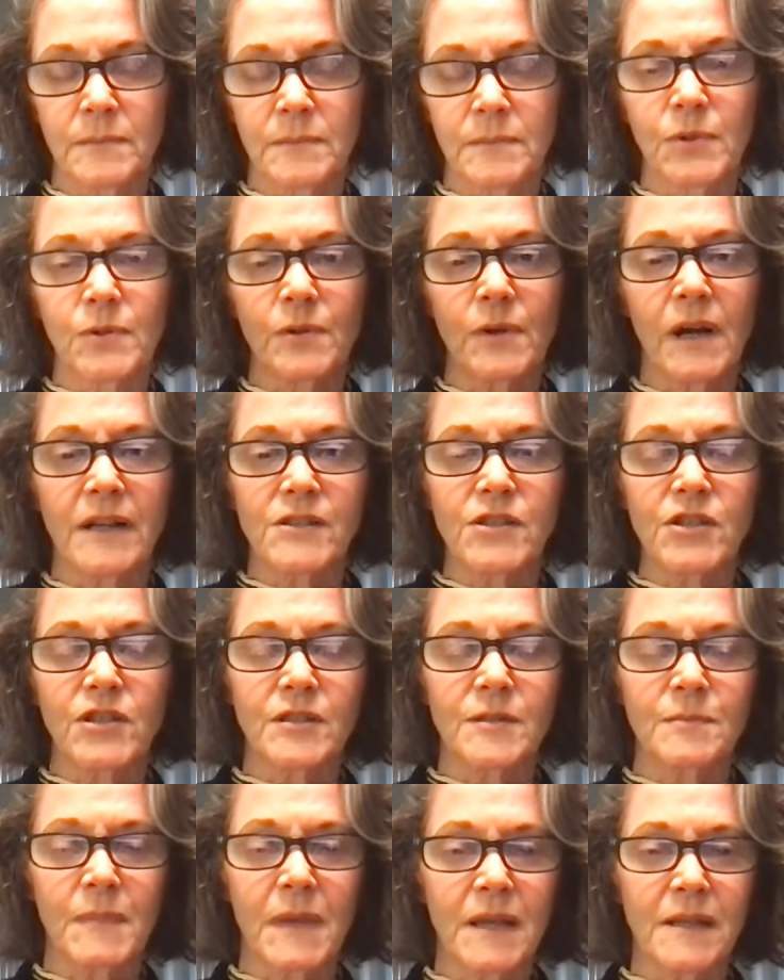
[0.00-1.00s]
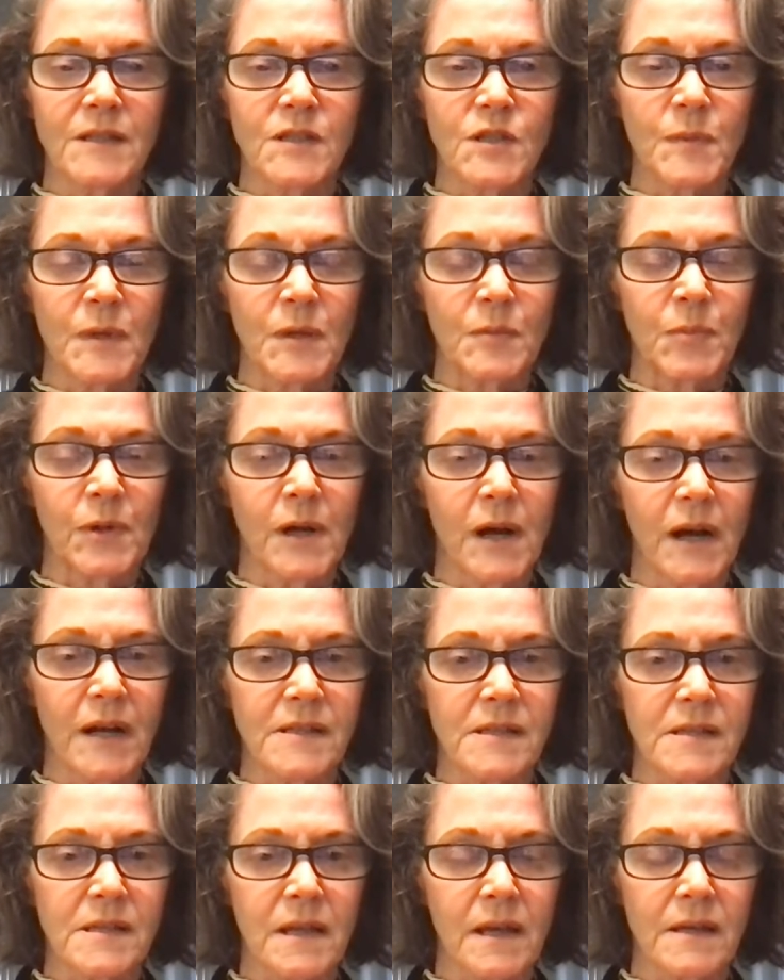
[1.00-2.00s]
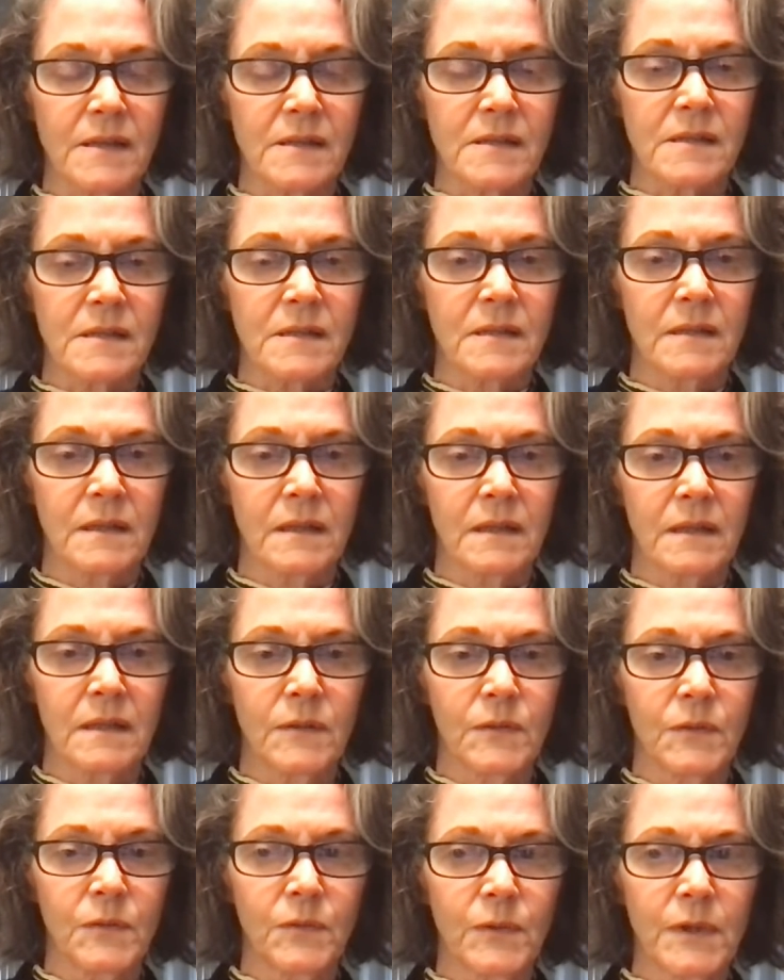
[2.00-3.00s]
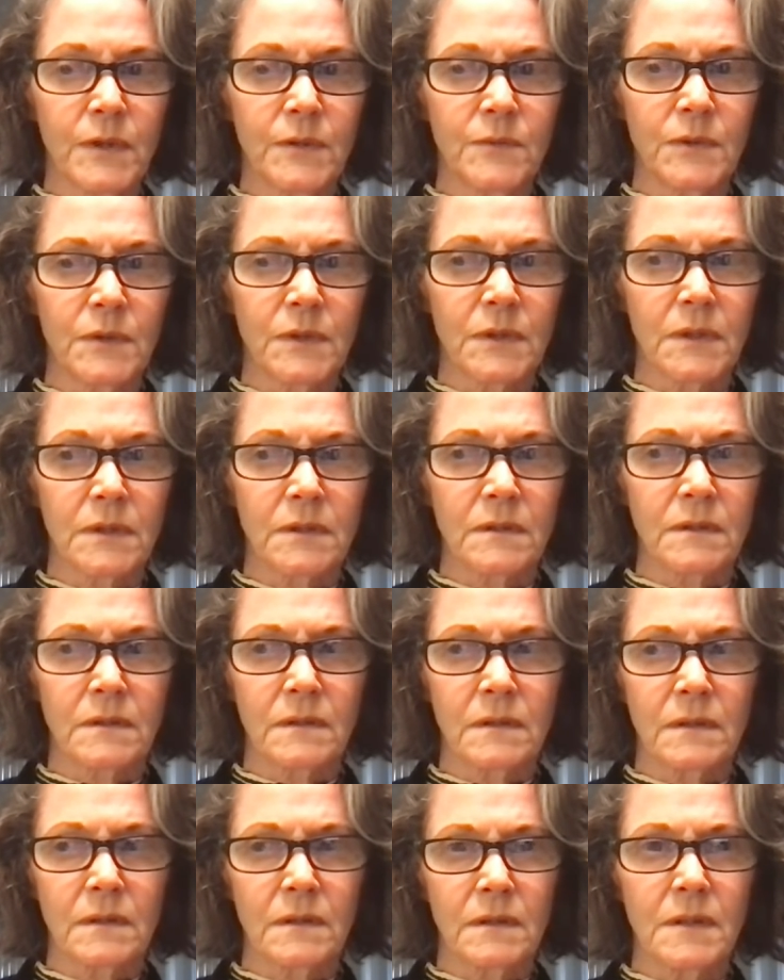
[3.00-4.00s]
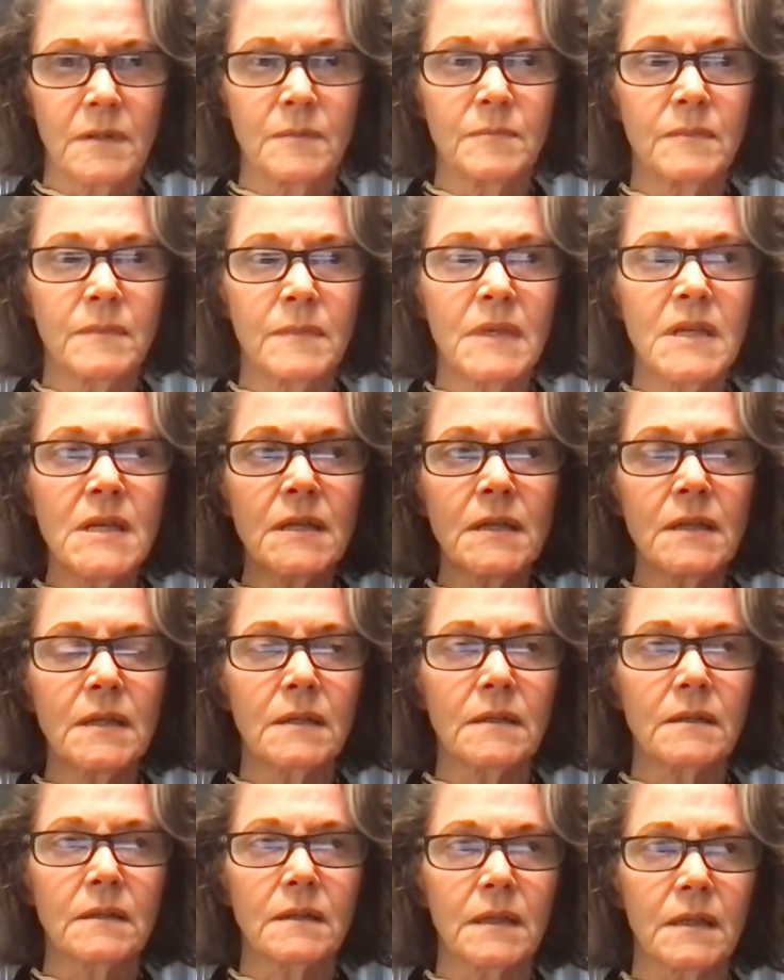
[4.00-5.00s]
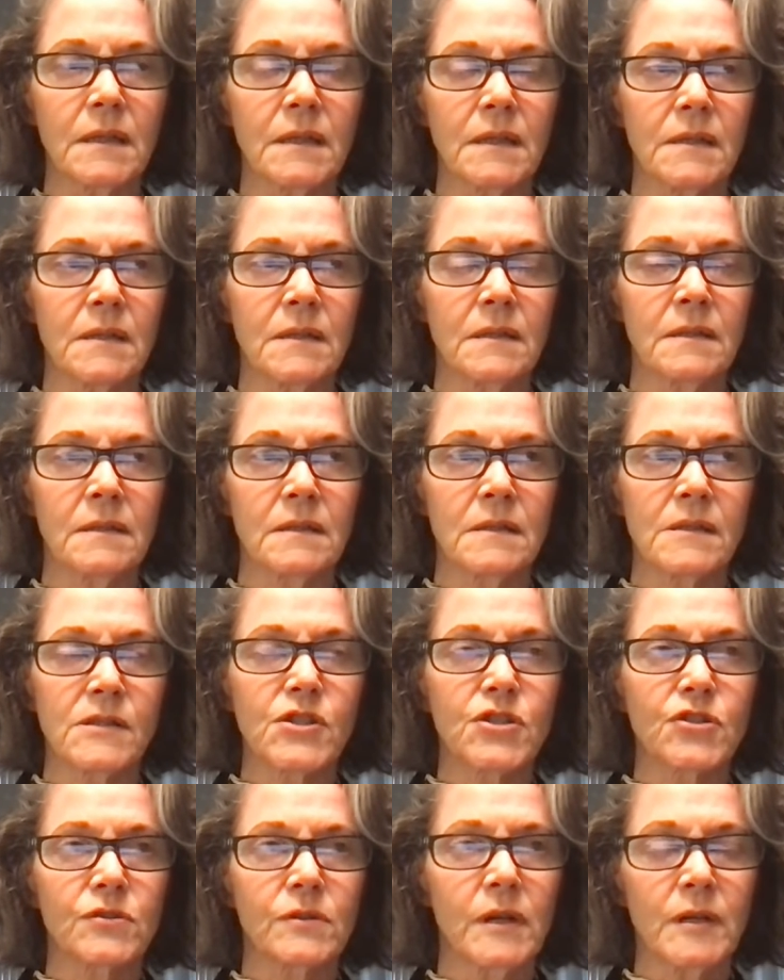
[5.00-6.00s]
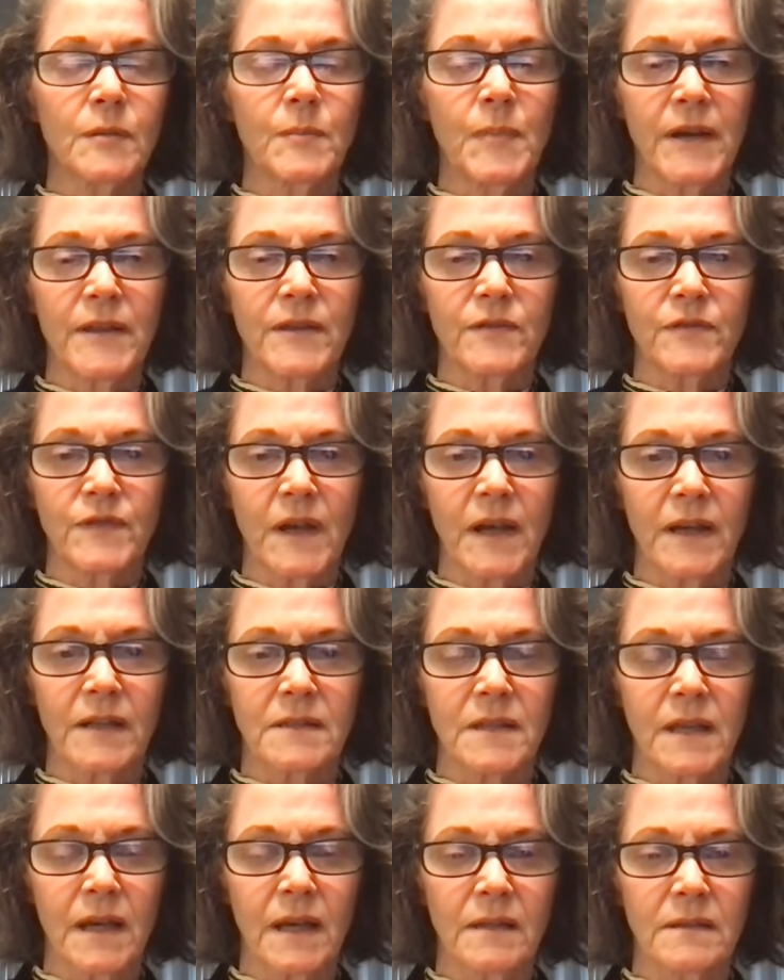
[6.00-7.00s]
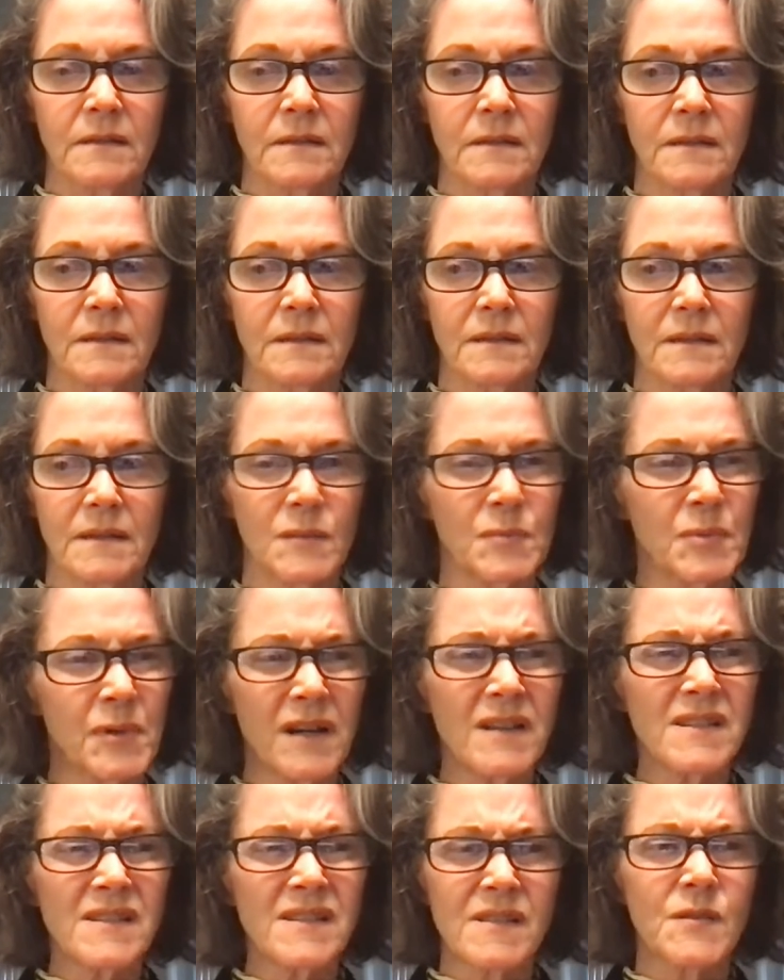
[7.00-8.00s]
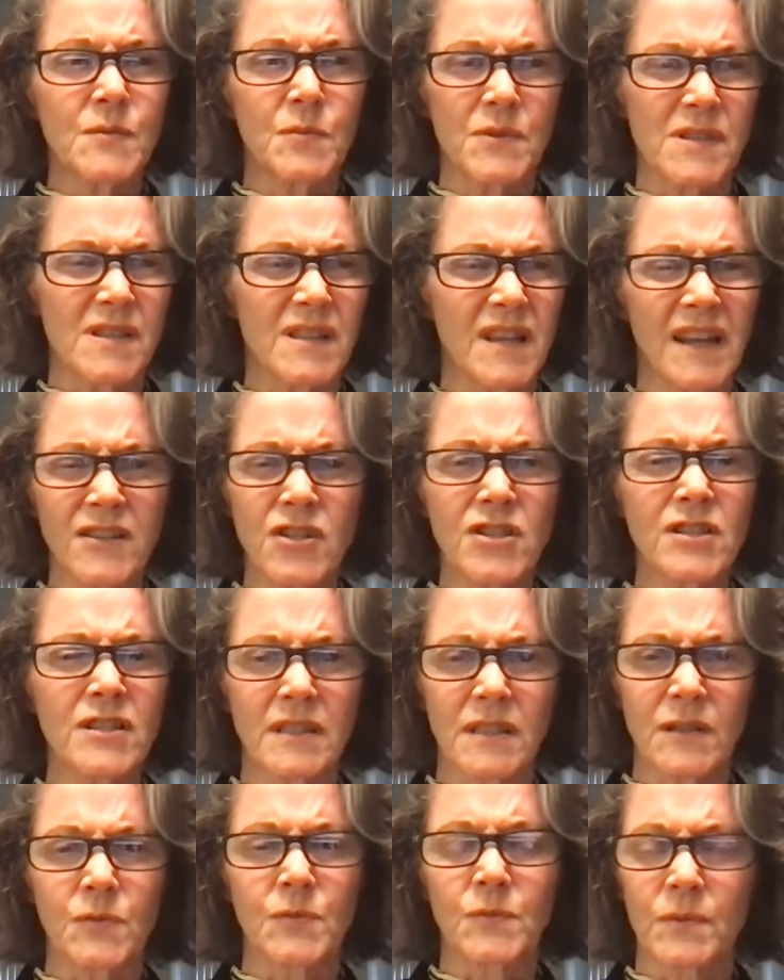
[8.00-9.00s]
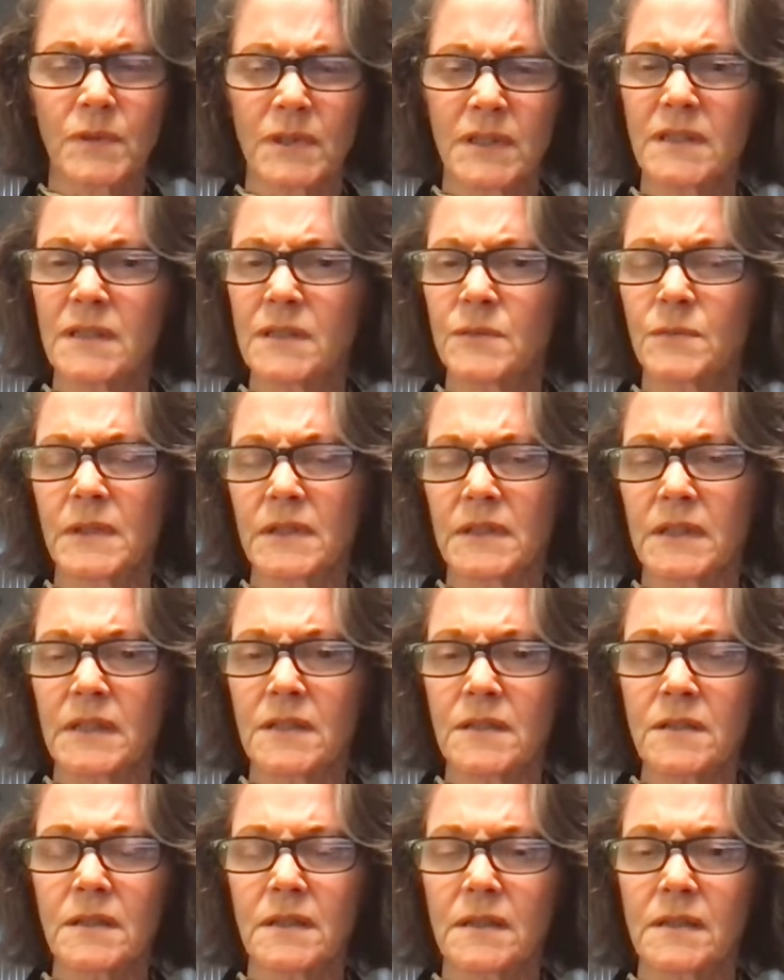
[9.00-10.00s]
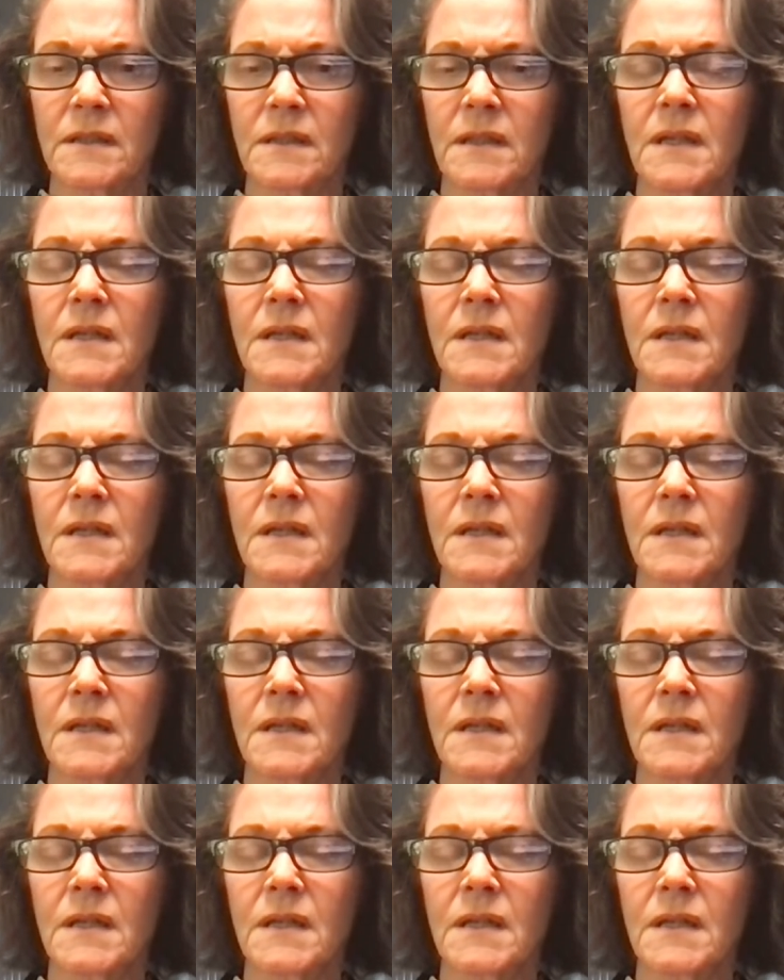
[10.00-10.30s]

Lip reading: project management process, we were immediately struck by the fact that the process was actually really, really good.